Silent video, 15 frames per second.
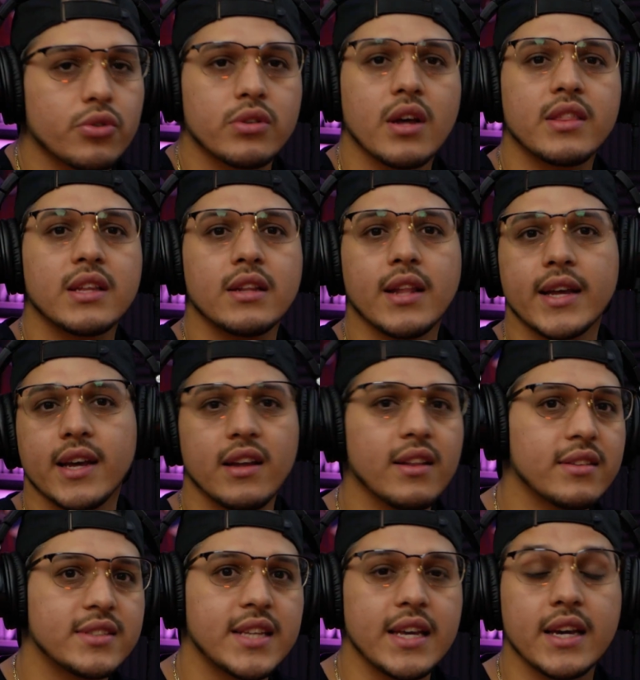or nothing like
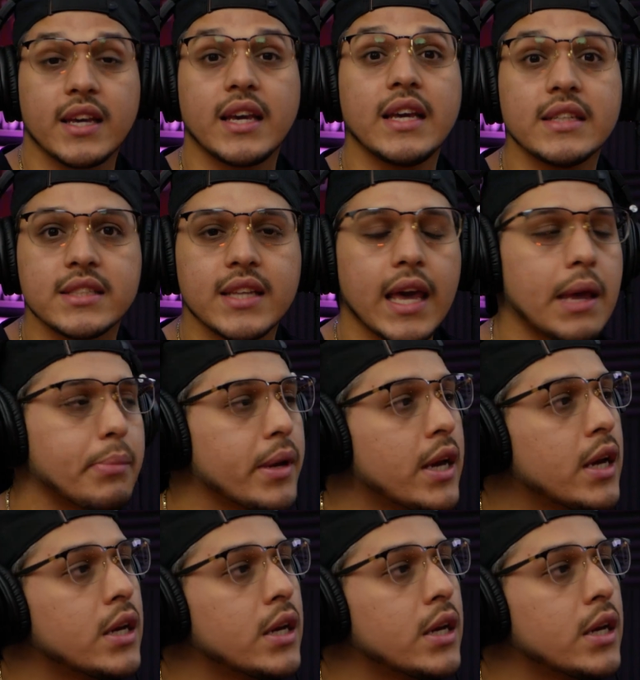a, say, a Keyscape.